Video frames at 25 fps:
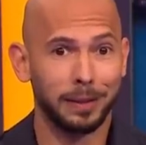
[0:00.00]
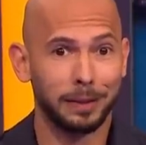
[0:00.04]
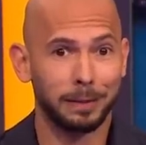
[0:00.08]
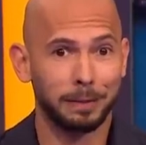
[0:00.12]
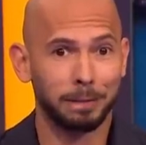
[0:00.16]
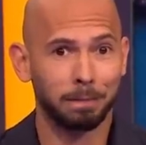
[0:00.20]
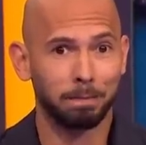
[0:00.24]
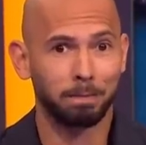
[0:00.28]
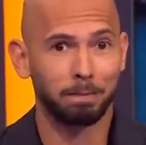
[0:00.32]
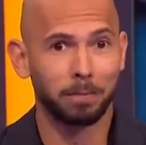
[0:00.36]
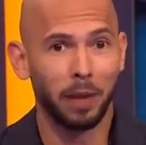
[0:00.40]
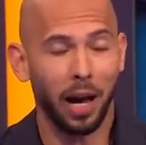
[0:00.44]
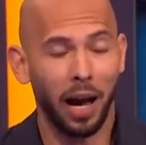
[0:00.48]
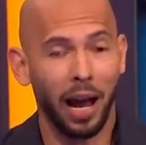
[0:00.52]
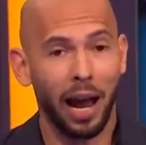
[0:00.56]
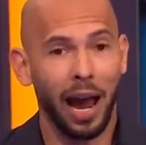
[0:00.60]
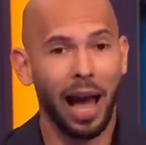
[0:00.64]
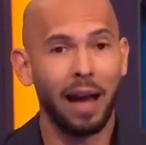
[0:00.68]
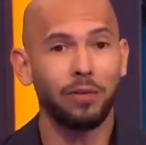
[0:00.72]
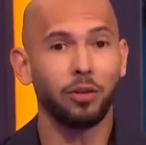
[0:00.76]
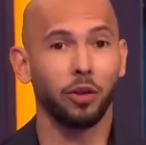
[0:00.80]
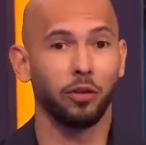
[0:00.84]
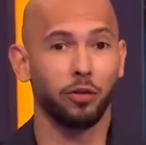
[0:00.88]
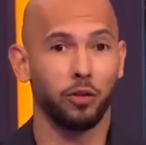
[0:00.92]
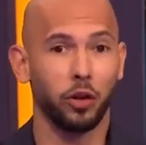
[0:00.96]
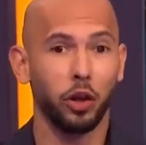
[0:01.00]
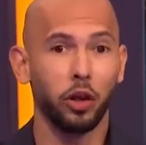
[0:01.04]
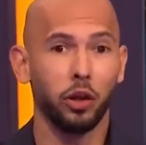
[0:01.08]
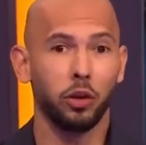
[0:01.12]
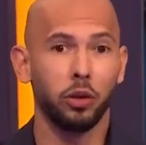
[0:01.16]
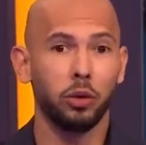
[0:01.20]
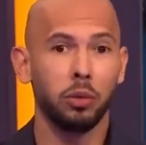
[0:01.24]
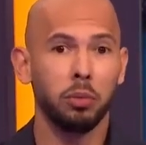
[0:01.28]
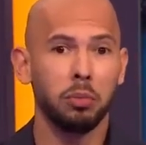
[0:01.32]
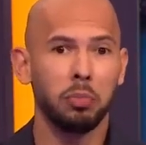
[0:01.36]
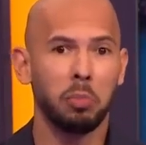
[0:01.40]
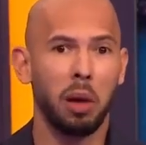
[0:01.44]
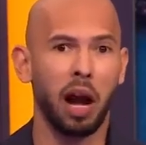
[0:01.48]
view. I have a
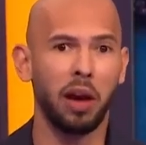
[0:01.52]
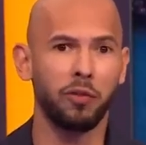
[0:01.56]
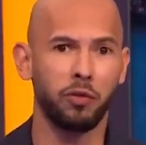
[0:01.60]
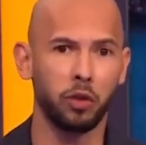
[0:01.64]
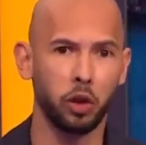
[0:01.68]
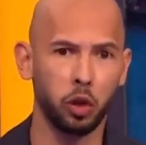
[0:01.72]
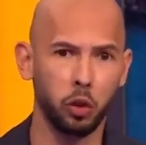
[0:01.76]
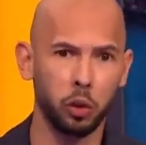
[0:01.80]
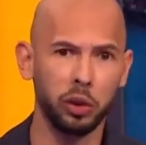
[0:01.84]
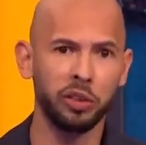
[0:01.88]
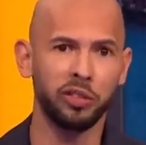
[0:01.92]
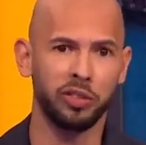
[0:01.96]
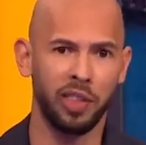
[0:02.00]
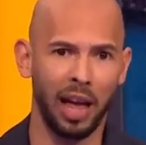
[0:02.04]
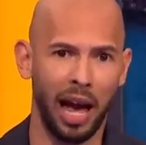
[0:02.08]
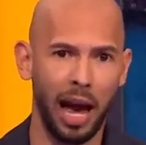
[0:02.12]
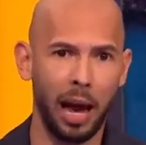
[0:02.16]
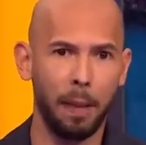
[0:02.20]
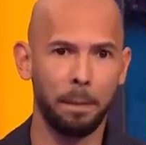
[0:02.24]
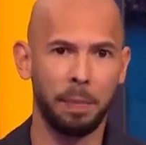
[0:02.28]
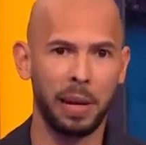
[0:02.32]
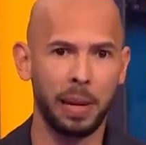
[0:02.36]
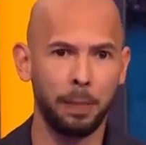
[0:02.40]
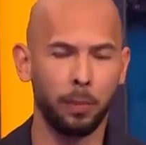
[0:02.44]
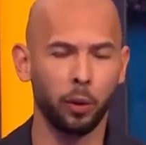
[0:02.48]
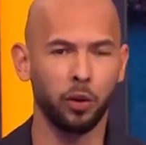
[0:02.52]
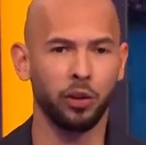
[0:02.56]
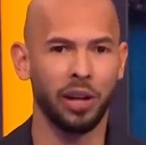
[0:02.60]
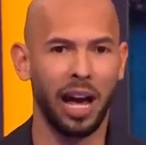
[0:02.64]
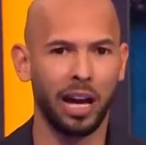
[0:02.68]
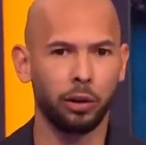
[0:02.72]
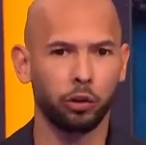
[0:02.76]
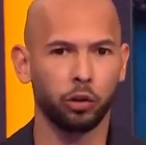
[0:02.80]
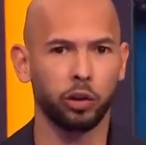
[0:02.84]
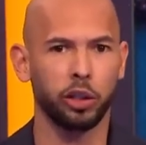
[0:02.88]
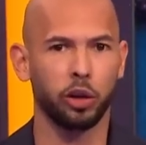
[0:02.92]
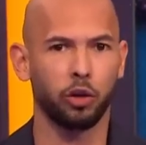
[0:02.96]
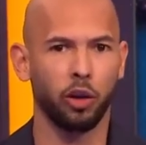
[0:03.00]
view. My view is that people
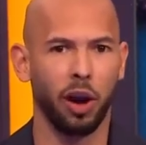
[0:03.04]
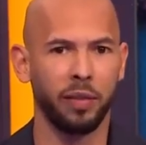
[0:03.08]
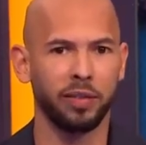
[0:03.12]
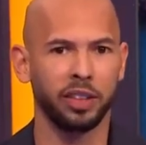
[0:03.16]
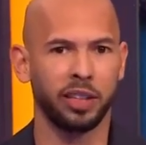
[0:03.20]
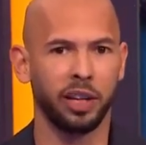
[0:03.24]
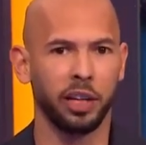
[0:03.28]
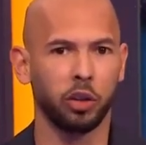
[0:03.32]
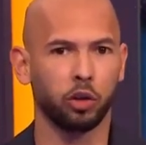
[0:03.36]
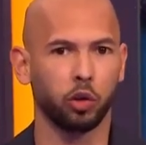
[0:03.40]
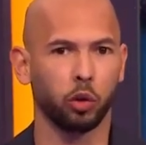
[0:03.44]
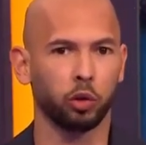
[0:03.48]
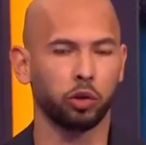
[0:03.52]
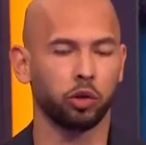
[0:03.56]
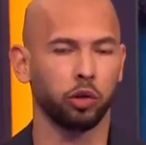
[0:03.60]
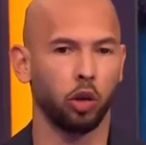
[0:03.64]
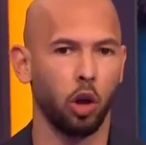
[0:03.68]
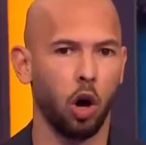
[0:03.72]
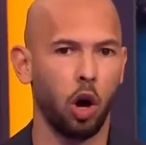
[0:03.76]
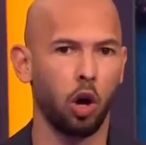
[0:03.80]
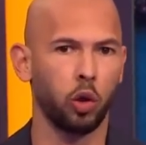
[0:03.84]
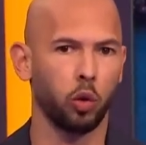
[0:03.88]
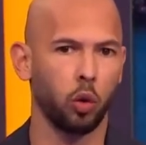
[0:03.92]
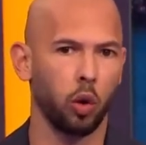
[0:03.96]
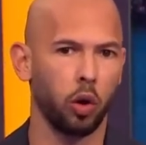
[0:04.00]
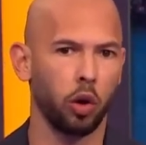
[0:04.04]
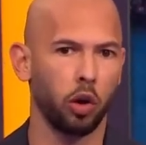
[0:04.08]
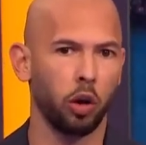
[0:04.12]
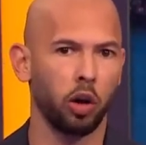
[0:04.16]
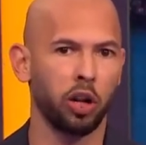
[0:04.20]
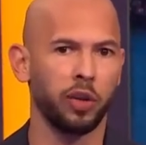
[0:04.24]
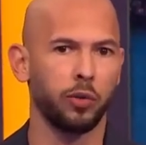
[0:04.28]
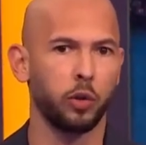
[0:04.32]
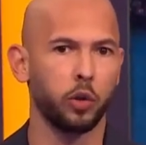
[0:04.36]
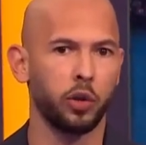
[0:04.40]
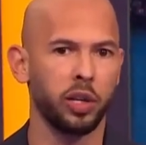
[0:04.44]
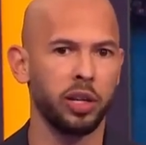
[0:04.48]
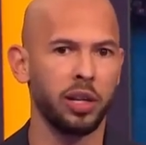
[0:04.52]
naturally gravitate towards law and order, and
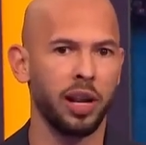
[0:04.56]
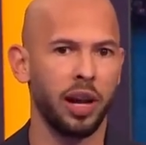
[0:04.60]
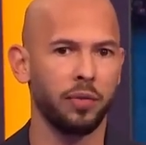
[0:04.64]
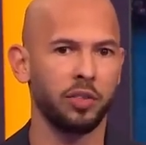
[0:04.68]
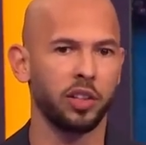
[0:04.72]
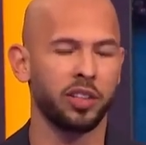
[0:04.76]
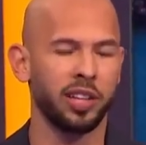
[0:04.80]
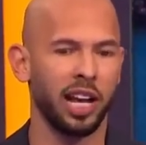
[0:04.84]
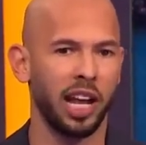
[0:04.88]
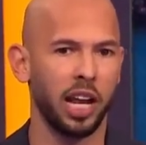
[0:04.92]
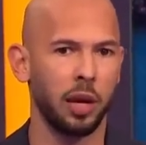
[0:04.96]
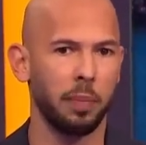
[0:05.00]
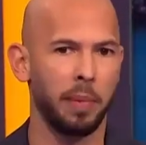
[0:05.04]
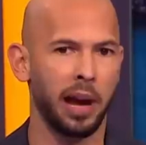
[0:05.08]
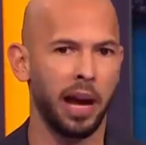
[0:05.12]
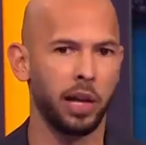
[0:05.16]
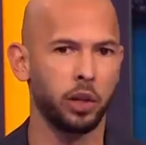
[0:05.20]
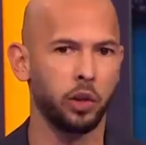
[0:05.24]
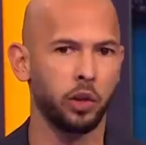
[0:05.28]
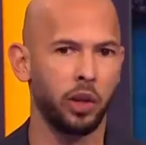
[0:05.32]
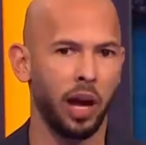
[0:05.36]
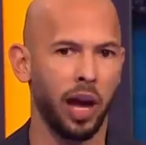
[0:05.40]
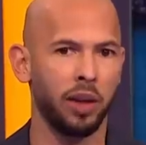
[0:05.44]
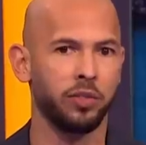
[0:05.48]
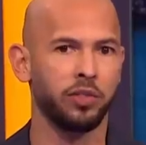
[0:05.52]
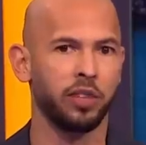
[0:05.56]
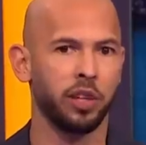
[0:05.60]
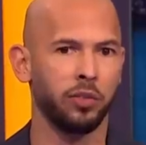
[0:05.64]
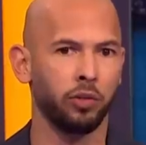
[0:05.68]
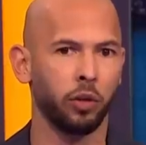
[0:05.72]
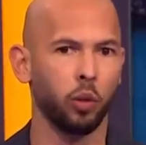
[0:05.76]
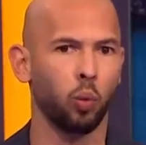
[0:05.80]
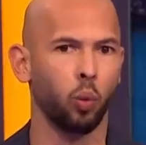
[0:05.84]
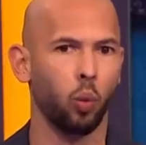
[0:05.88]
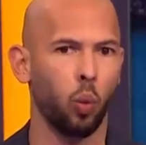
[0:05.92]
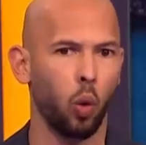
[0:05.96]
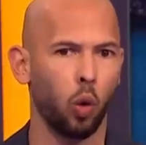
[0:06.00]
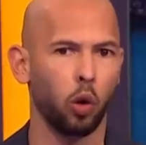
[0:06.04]
if you didn't have the Taliban, you'd have
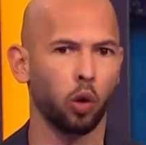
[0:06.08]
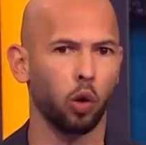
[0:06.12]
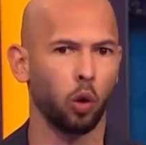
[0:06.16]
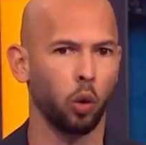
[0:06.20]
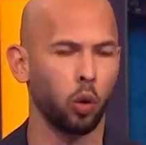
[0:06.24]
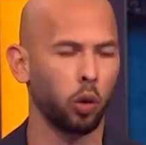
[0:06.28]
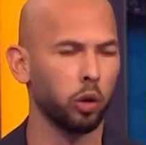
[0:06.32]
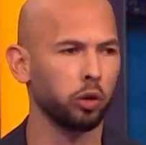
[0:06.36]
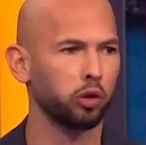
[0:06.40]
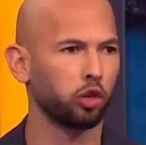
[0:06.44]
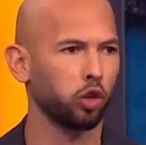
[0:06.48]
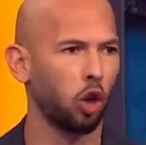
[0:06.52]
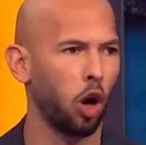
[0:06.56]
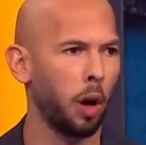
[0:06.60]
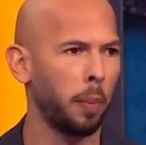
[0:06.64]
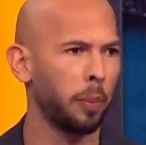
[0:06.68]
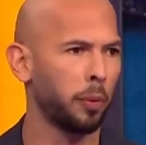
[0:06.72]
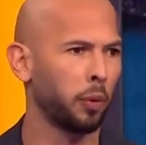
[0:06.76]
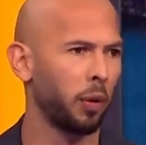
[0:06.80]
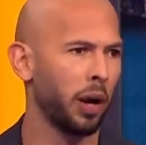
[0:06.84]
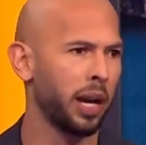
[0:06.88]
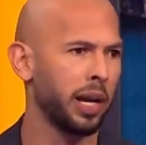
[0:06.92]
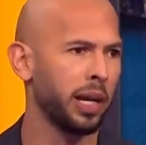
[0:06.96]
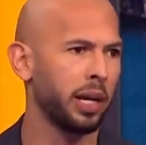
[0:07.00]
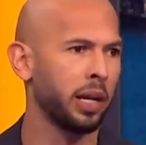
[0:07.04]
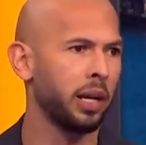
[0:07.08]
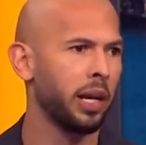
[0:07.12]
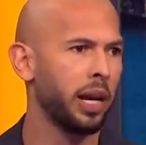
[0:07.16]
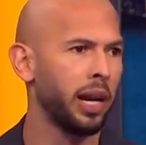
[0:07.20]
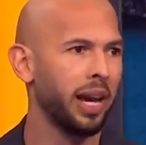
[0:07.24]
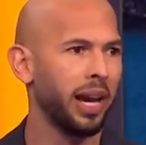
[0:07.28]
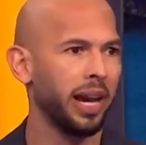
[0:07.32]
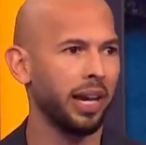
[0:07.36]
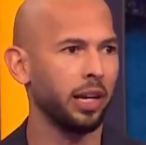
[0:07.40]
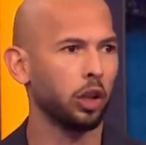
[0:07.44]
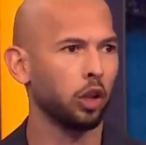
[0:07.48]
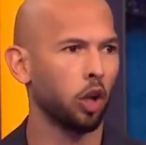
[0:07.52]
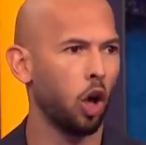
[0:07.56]
different warlords operating
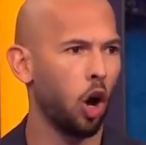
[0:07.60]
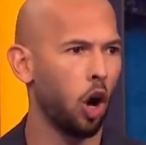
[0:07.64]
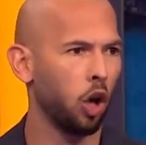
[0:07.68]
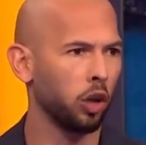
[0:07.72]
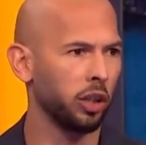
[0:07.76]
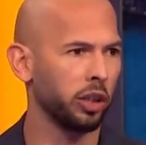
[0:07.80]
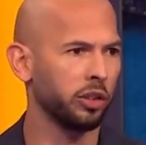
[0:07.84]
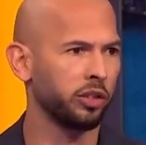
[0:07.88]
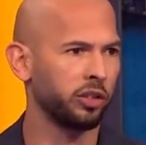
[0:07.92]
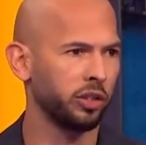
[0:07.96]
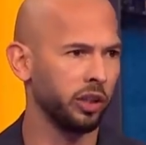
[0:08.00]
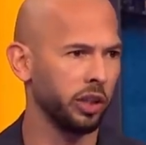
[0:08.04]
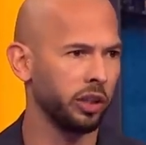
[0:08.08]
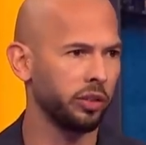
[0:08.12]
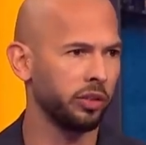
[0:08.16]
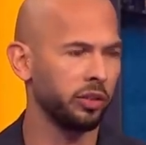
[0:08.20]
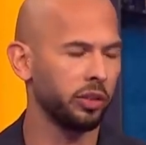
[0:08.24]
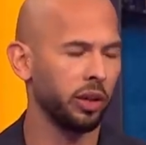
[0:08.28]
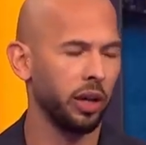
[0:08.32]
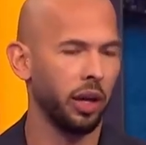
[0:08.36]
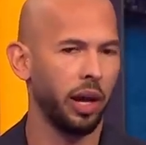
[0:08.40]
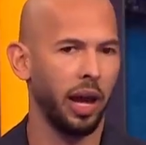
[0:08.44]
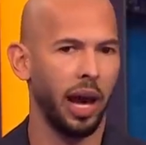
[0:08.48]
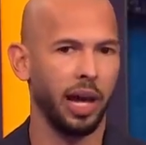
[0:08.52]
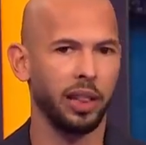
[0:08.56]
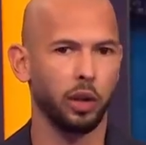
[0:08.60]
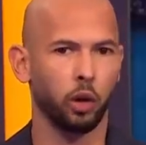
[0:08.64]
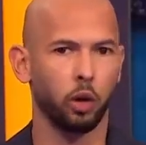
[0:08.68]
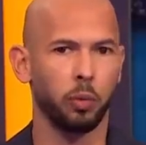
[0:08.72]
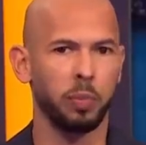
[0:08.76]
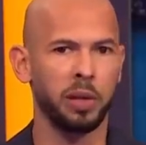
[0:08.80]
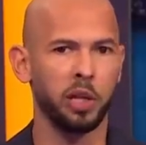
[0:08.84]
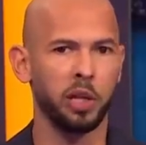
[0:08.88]
in lawlessness and there would